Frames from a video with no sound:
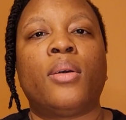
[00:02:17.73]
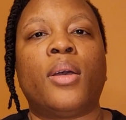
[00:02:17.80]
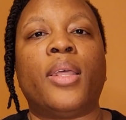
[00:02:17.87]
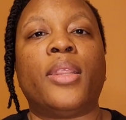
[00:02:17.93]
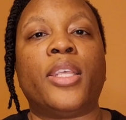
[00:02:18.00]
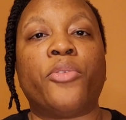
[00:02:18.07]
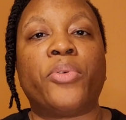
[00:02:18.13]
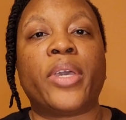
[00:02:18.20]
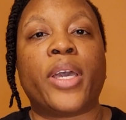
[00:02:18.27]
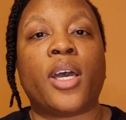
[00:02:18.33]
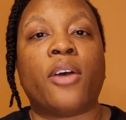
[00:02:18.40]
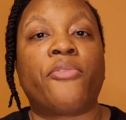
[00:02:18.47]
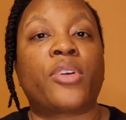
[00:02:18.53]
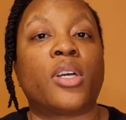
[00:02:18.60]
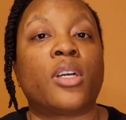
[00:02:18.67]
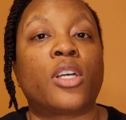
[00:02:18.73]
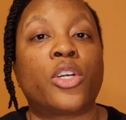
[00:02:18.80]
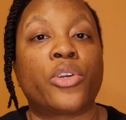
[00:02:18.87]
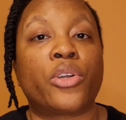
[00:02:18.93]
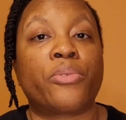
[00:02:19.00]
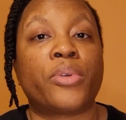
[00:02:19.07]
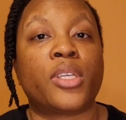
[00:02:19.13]
And then we have
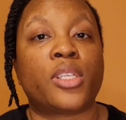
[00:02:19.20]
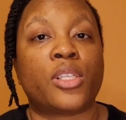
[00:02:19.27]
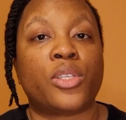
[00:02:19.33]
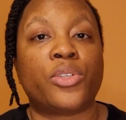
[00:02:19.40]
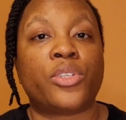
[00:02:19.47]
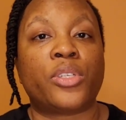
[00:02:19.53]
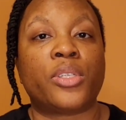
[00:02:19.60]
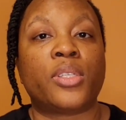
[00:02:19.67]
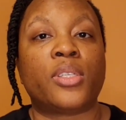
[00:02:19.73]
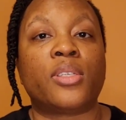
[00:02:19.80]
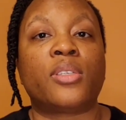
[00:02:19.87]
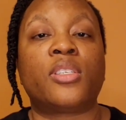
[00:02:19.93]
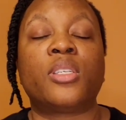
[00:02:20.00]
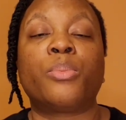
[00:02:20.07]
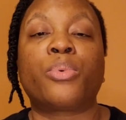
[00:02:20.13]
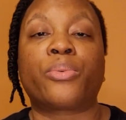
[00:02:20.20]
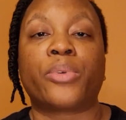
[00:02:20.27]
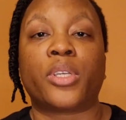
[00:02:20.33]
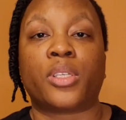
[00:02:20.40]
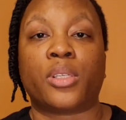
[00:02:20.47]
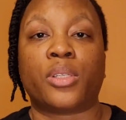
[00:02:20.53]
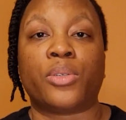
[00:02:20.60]
concurrent resolutions and simple
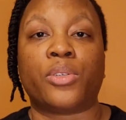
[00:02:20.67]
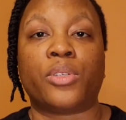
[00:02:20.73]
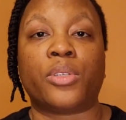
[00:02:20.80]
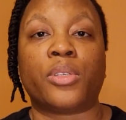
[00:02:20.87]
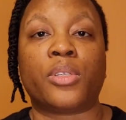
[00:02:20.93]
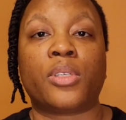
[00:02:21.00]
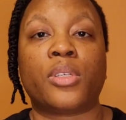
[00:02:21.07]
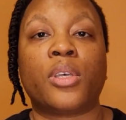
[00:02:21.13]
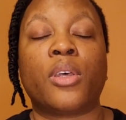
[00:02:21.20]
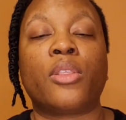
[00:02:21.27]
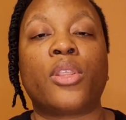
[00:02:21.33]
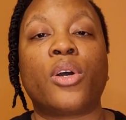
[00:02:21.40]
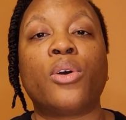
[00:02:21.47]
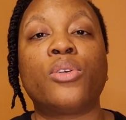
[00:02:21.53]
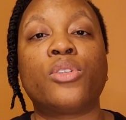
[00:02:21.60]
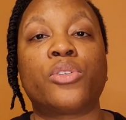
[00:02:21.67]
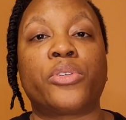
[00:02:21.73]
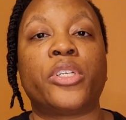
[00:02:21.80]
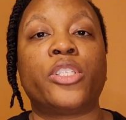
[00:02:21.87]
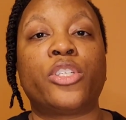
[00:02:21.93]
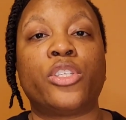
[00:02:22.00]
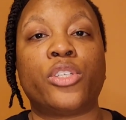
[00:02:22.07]
resolutions. Those are
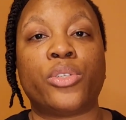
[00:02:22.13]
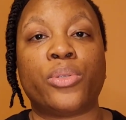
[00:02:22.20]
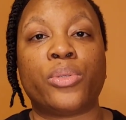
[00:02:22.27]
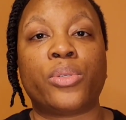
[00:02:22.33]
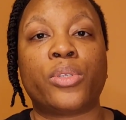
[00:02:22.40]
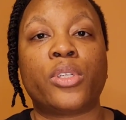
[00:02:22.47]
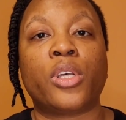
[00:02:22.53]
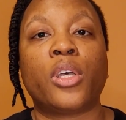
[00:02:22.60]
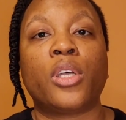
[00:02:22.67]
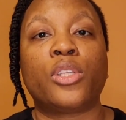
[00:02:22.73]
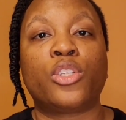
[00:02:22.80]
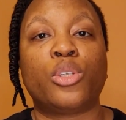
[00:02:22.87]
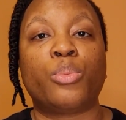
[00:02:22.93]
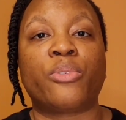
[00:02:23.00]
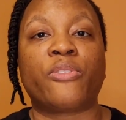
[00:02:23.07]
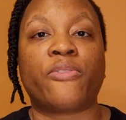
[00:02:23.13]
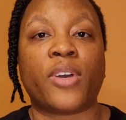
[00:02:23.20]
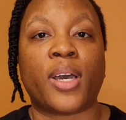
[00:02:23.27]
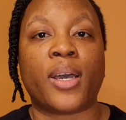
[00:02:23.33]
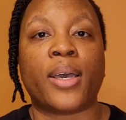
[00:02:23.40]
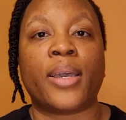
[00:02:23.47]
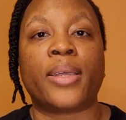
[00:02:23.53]
introduced to
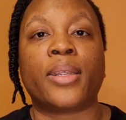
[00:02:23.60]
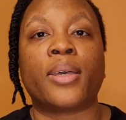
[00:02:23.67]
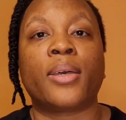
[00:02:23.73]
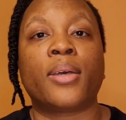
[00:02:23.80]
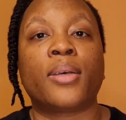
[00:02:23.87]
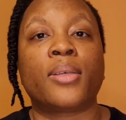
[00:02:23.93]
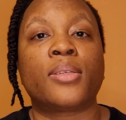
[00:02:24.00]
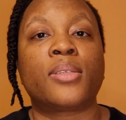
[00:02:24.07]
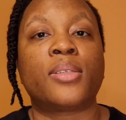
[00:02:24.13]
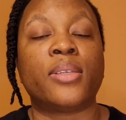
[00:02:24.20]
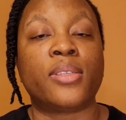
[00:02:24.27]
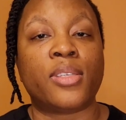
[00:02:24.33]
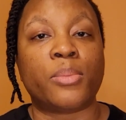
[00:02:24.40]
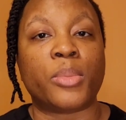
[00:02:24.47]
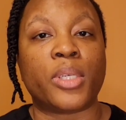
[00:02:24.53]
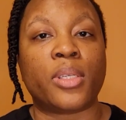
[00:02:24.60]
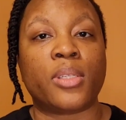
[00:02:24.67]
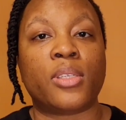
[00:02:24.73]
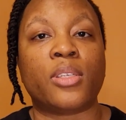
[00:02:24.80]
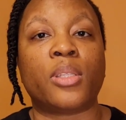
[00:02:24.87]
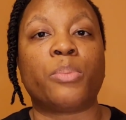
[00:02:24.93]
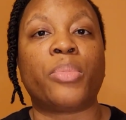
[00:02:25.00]
provide sentiment
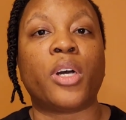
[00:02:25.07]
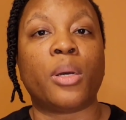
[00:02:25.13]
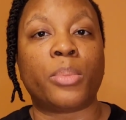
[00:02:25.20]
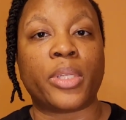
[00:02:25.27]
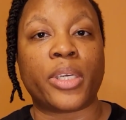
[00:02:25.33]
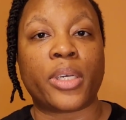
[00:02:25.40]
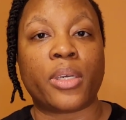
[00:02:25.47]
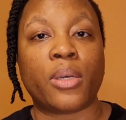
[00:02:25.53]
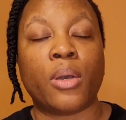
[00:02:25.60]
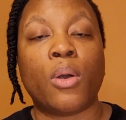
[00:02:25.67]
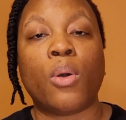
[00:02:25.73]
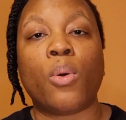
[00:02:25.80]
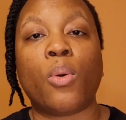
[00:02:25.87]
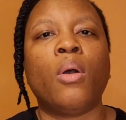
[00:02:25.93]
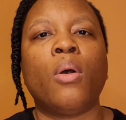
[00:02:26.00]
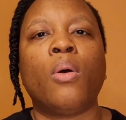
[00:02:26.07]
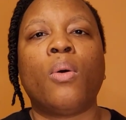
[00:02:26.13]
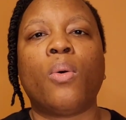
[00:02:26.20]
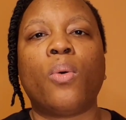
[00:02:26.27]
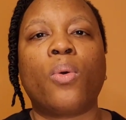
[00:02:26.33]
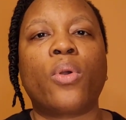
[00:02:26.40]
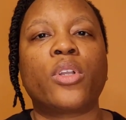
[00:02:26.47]
to the public
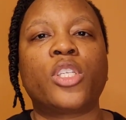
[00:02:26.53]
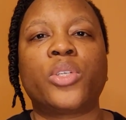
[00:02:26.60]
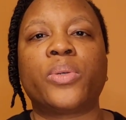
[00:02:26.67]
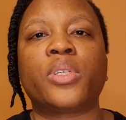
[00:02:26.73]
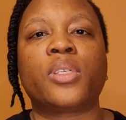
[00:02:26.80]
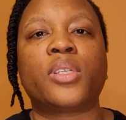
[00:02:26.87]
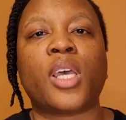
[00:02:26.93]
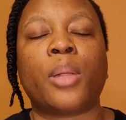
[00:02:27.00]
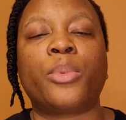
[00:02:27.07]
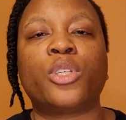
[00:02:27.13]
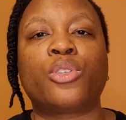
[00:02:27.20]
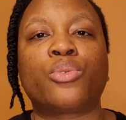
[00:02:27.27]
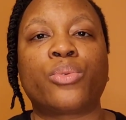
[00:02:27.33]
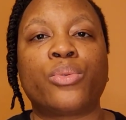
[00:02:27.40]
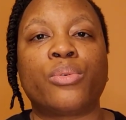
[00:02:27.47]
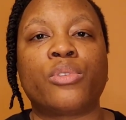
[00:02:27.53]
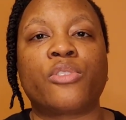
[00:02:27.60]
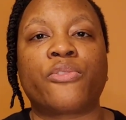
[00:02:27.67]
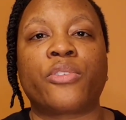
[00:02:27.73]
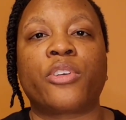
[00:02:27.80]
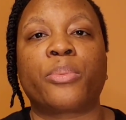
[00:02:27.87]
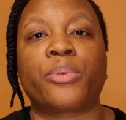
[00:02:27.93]
or to establish rules
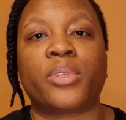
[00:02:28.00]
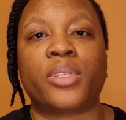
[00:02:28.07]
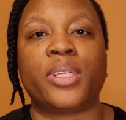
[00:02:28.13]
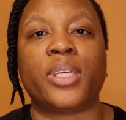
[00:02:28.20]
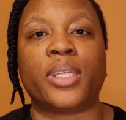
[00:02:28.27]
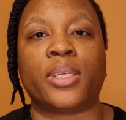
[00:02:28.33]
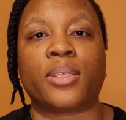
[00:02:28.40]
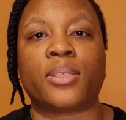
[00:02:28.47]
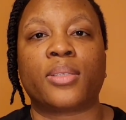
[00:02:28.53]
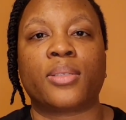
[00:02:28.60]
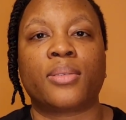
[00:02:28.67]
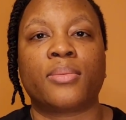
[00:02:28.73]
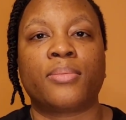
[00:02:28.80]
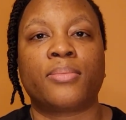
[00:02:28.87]
for their proceedings.